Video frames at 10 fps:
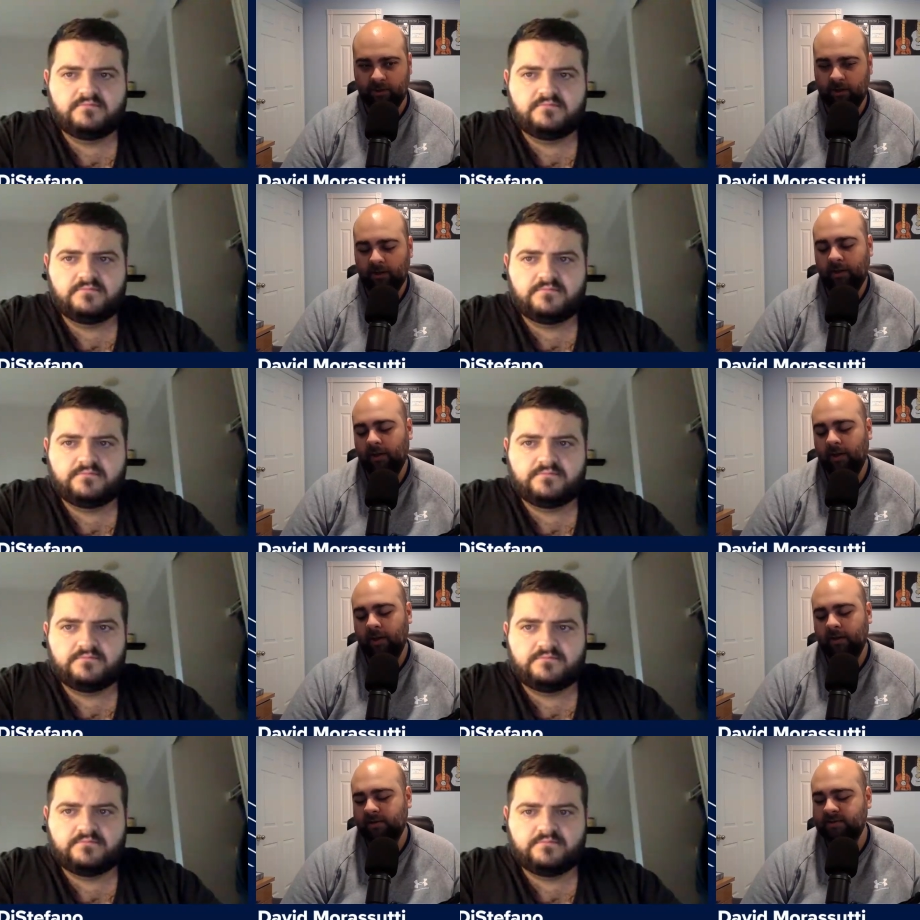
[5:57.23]

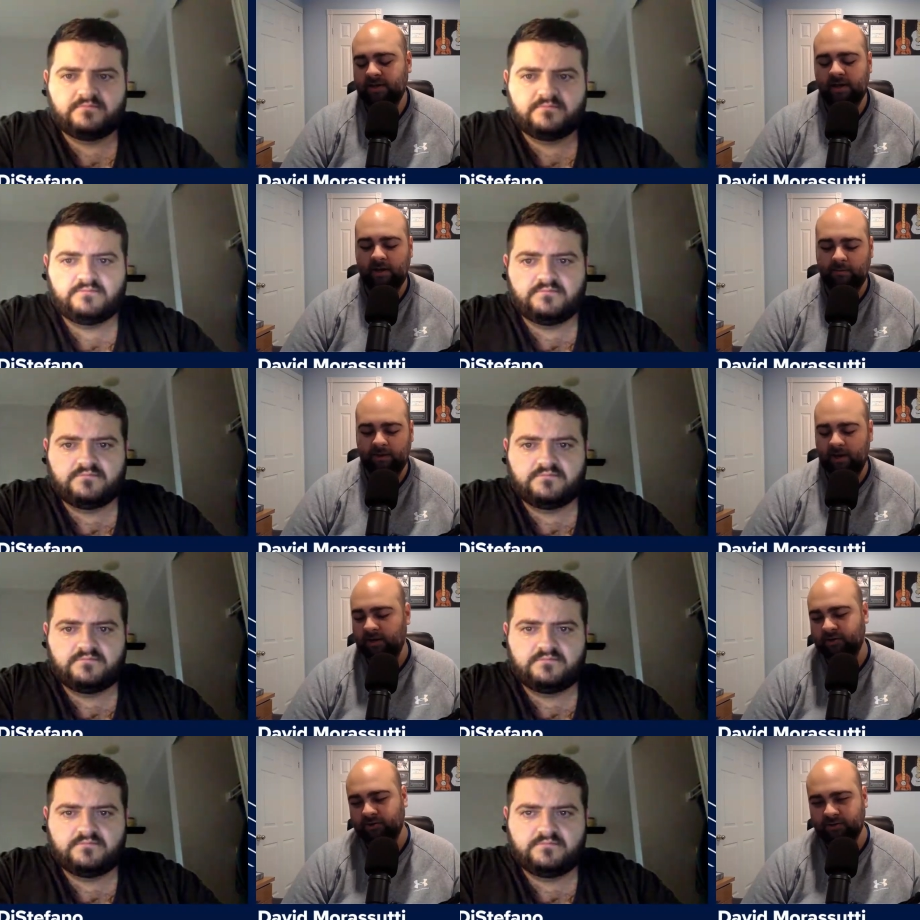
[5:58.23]
Speaker 1: any team in the
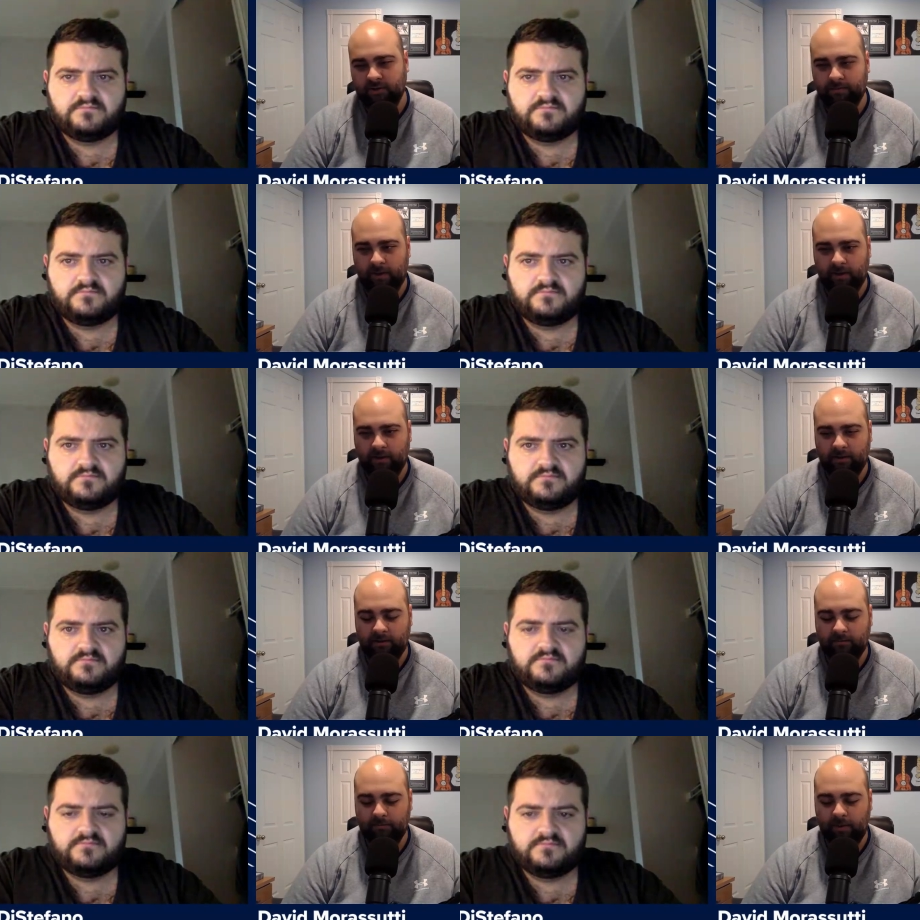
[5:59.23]
NHL is going to make
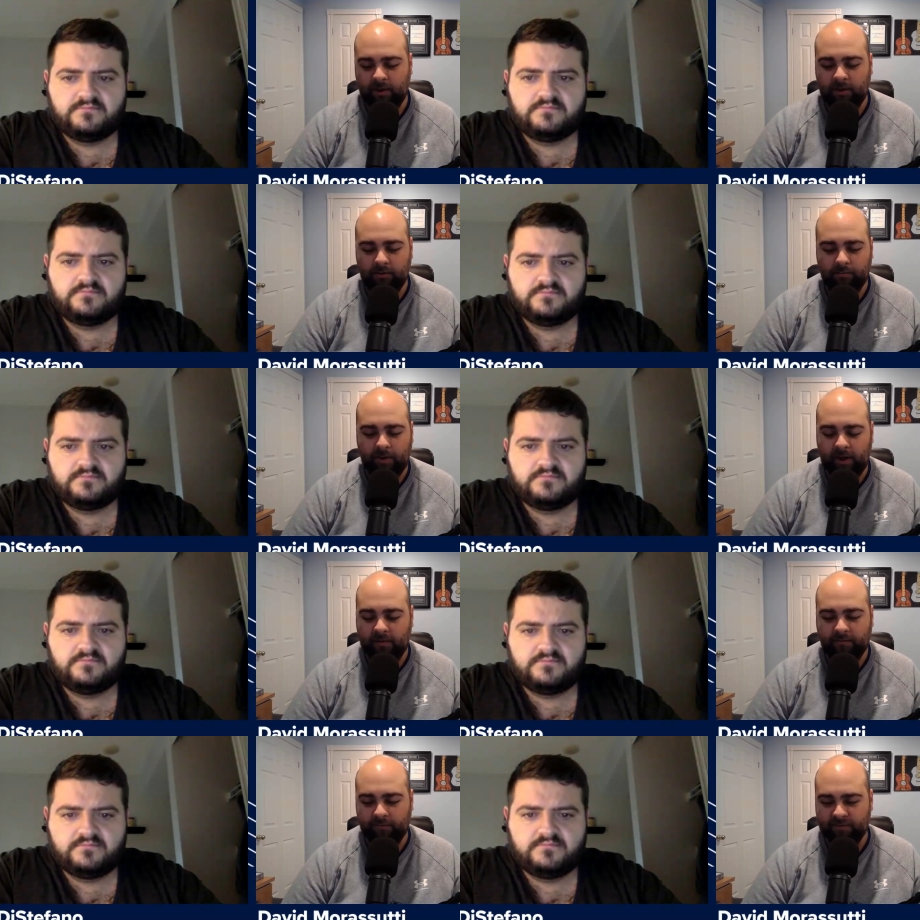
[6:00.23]
make you
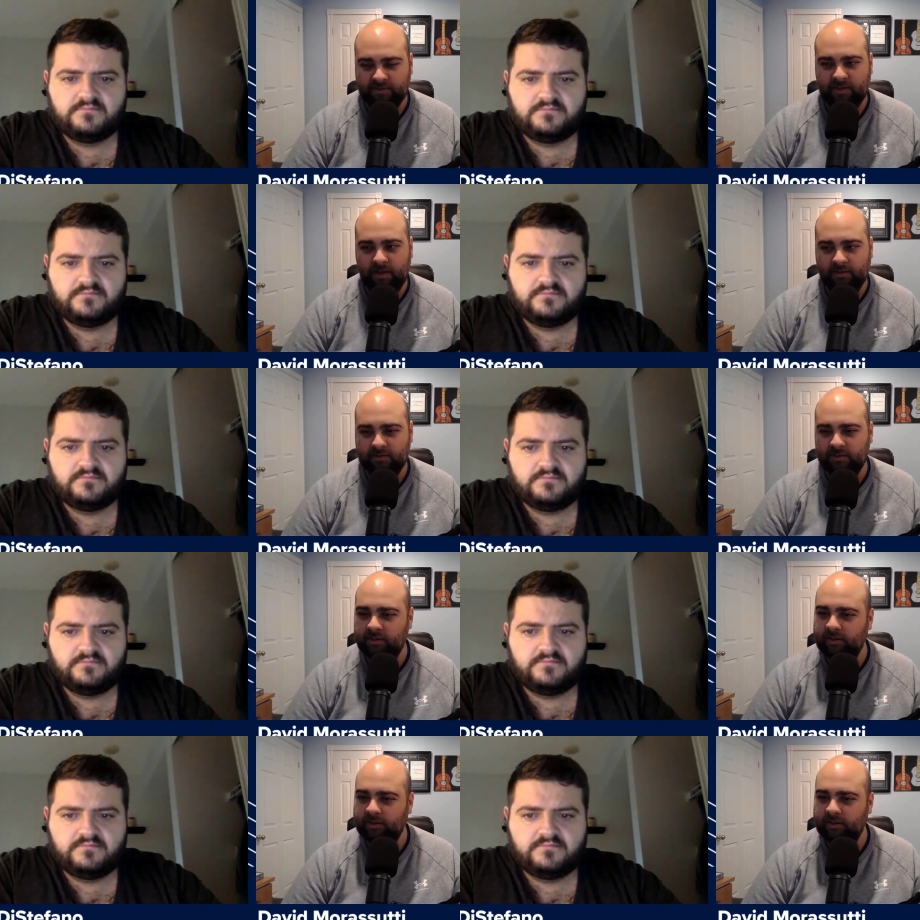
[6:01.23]
pay for mistakes.